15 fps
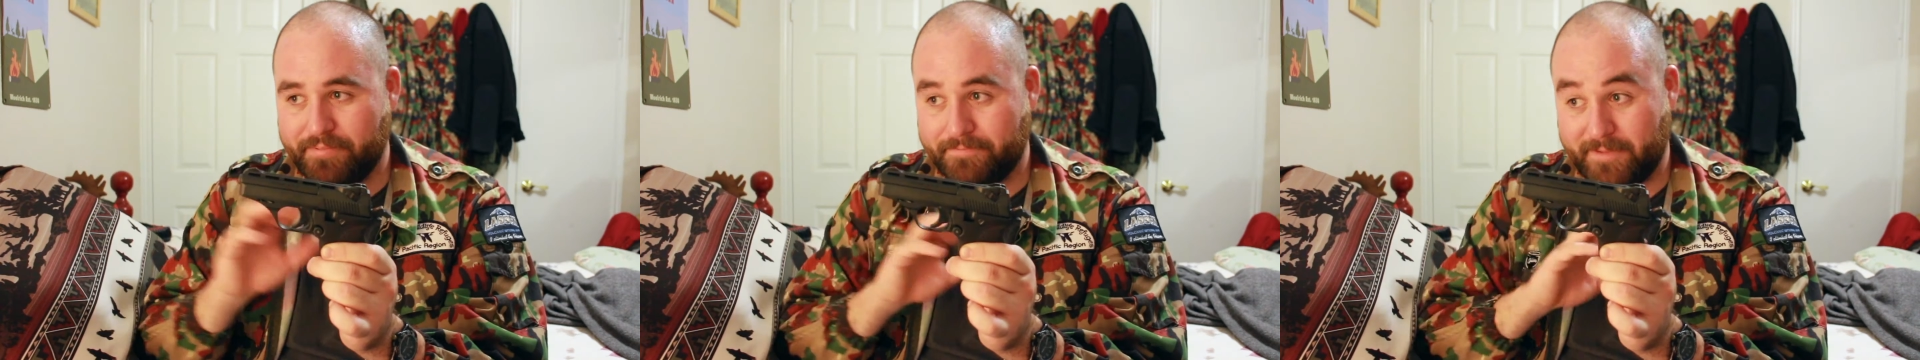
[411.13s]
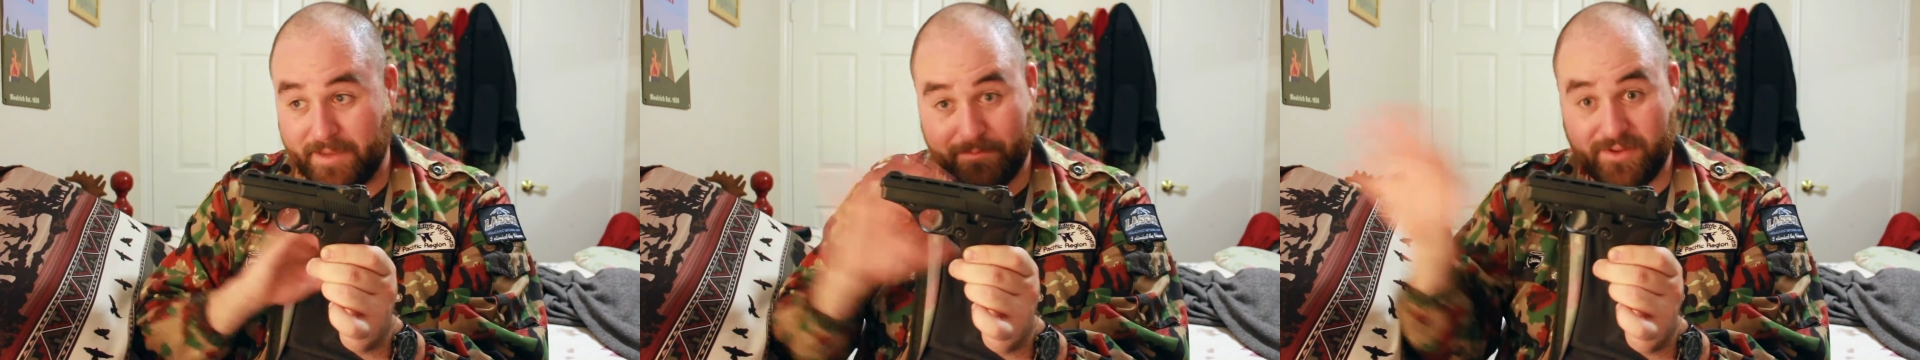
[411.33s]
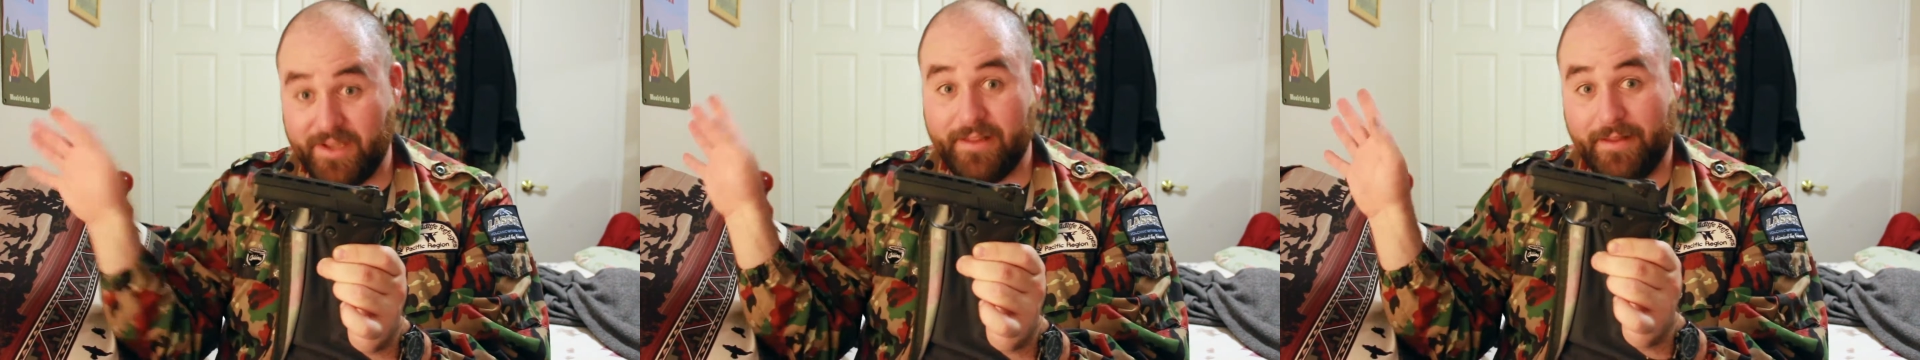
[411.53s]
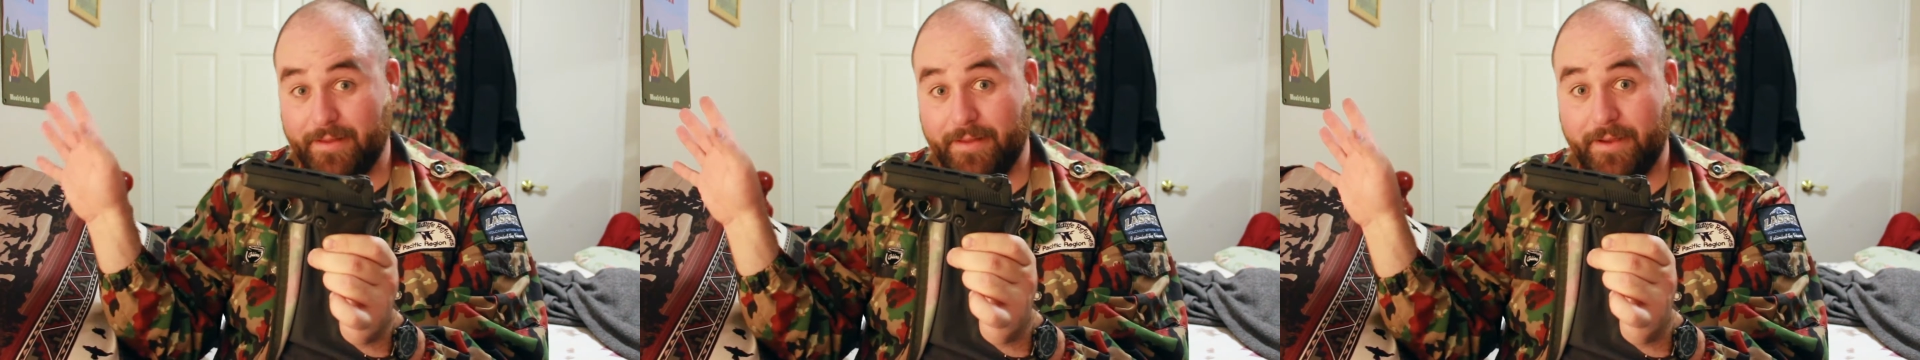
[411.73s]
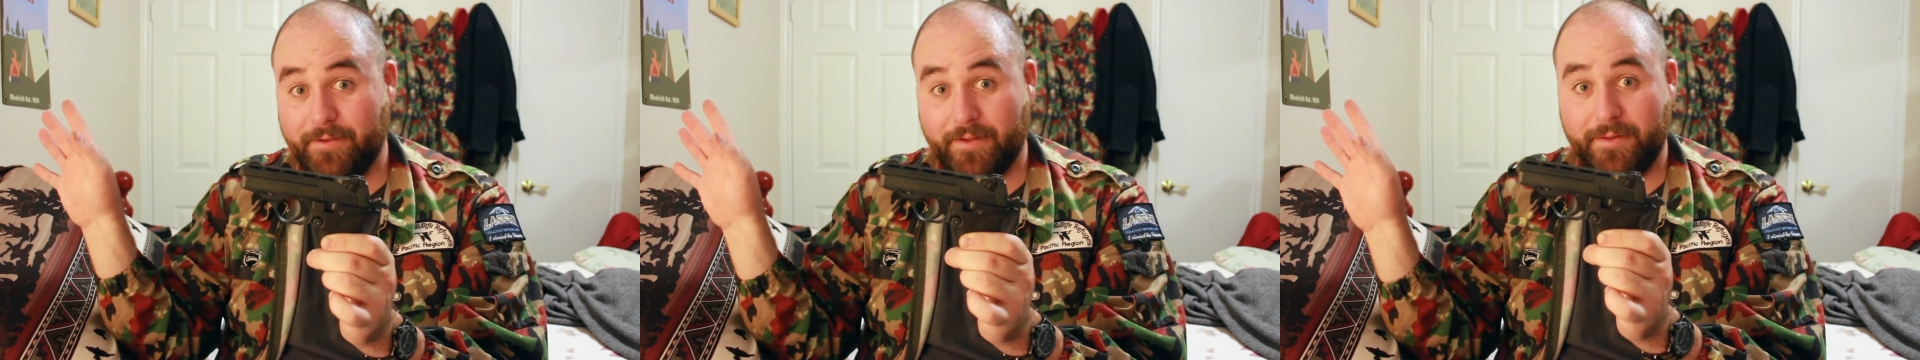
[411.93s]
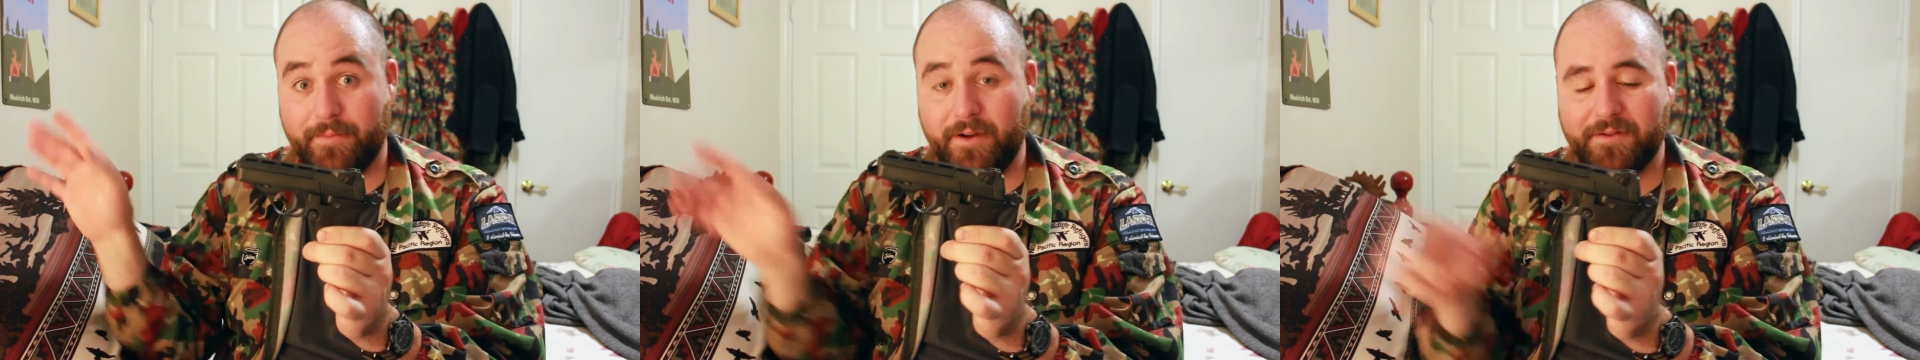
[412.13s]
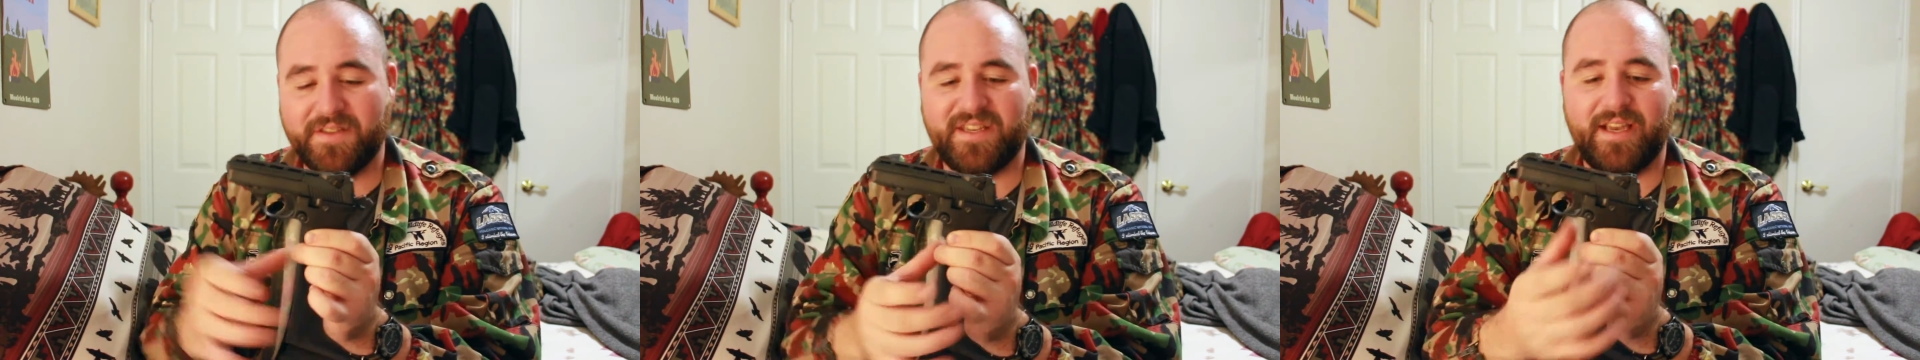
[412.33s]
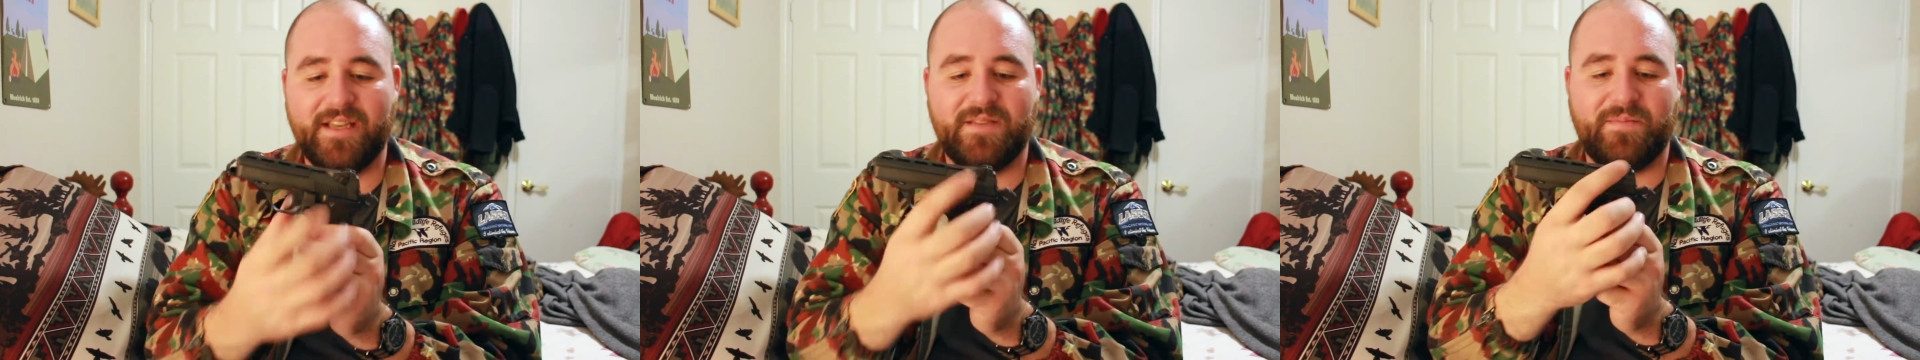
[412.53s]
completely legal in most
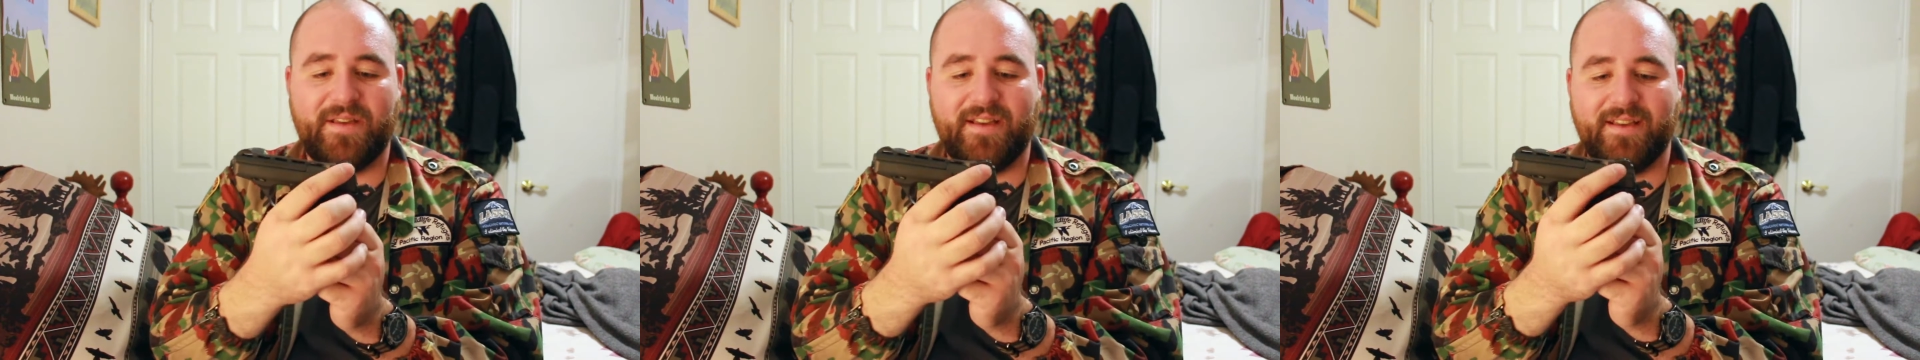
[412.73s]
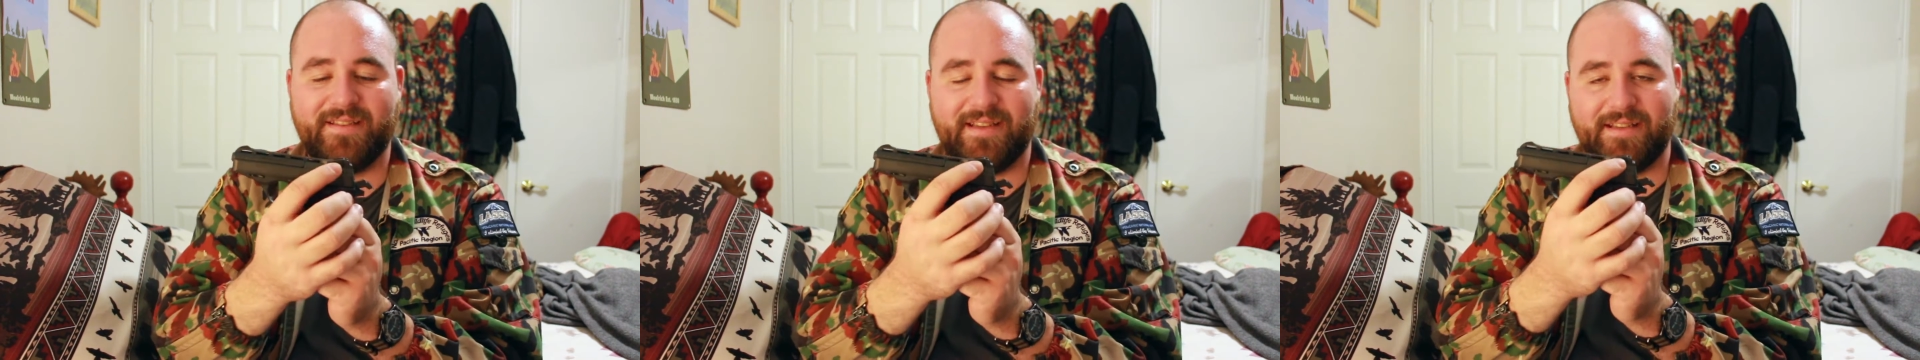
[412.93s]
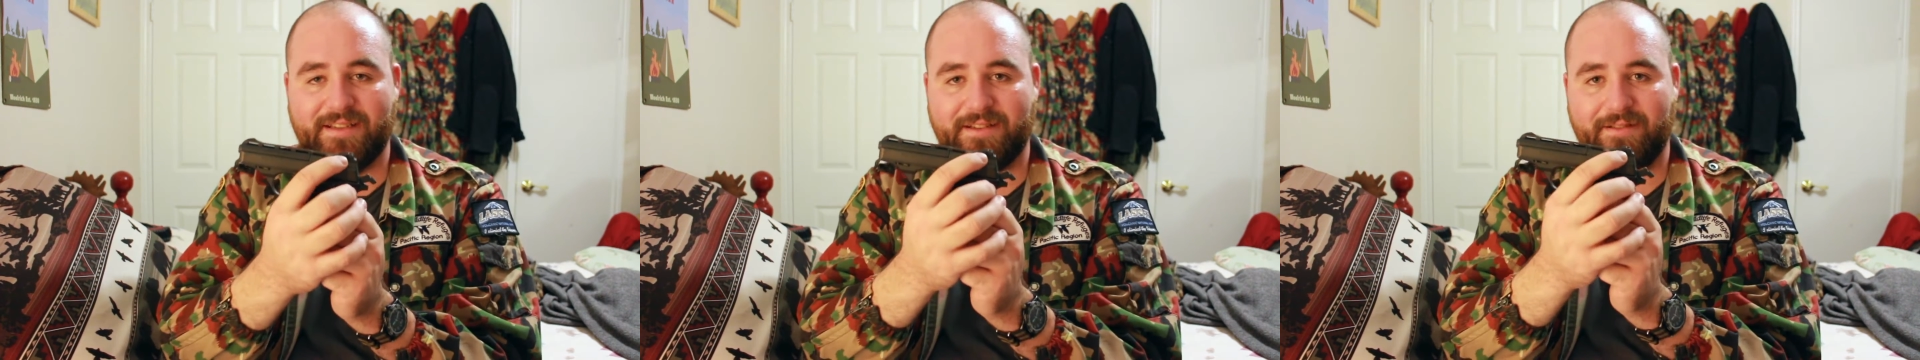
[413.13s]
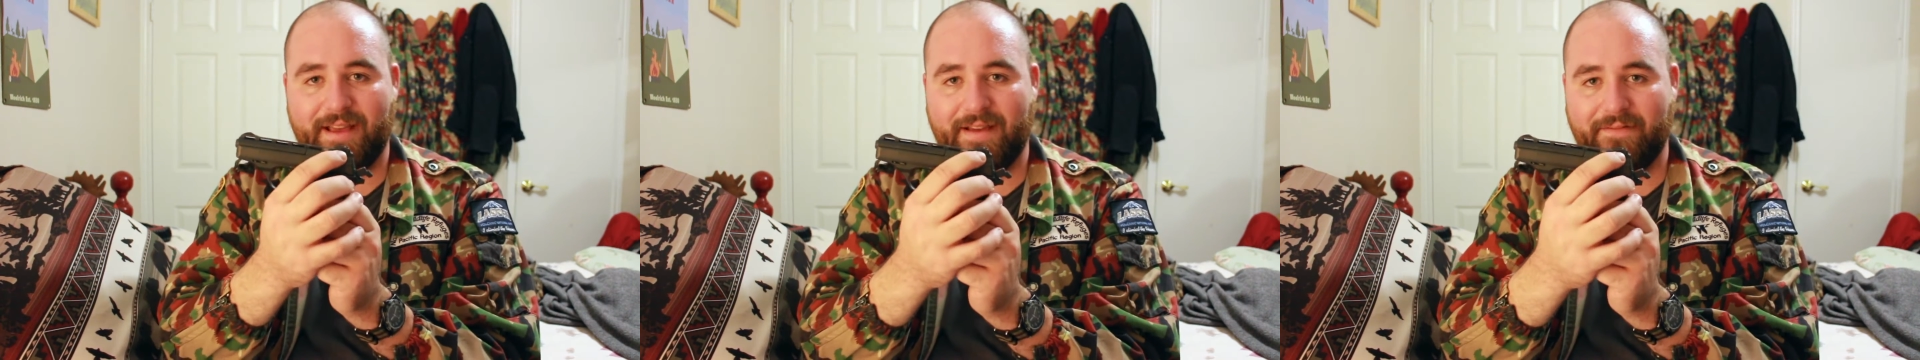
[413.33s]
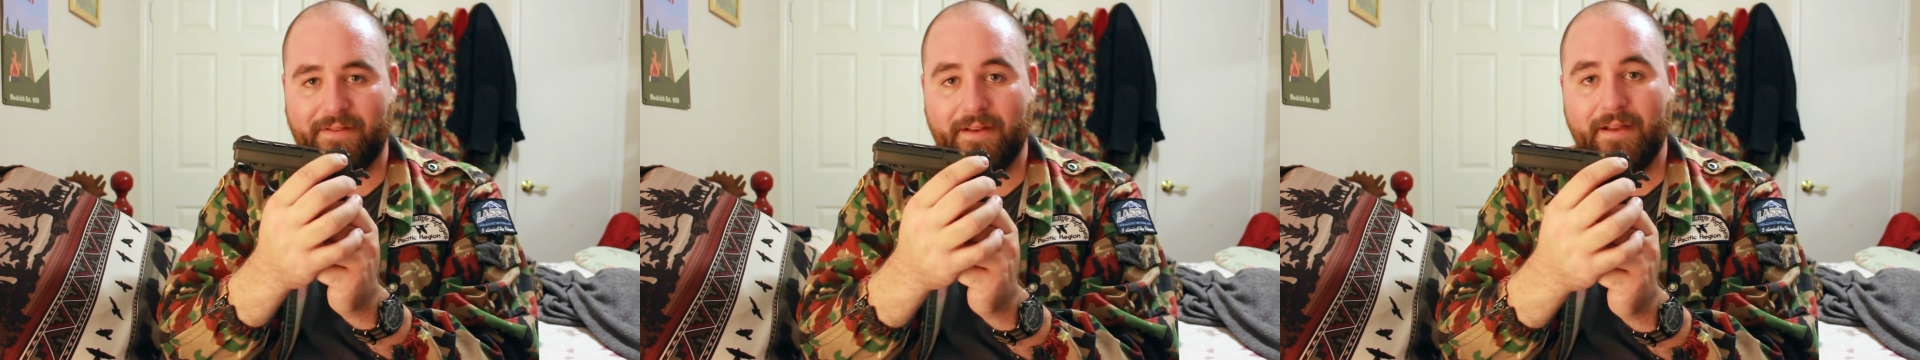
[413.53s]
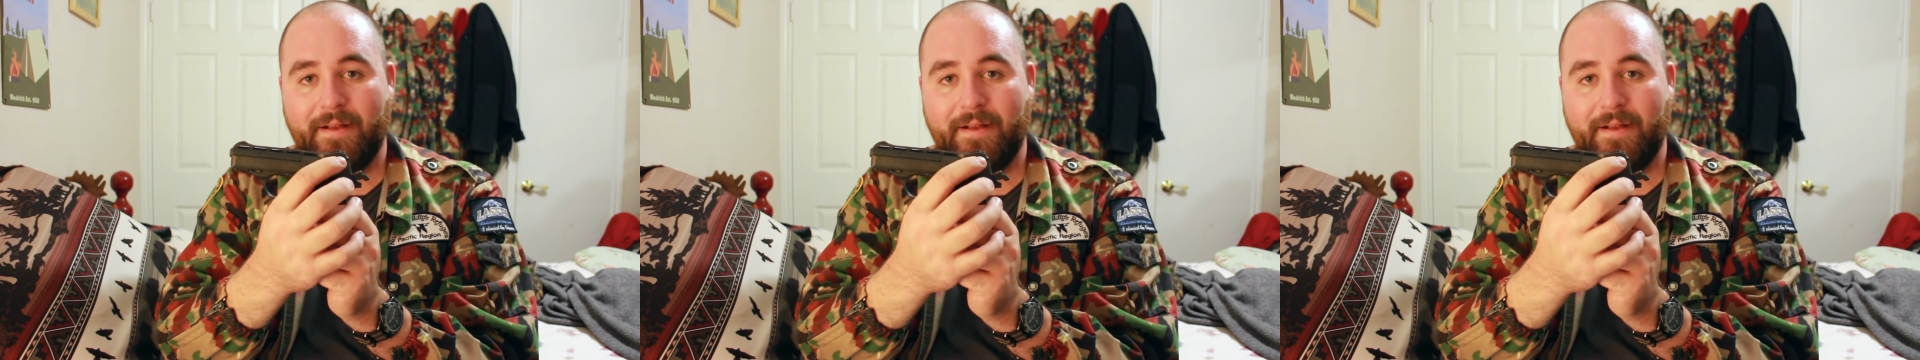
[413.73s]
states, because I still have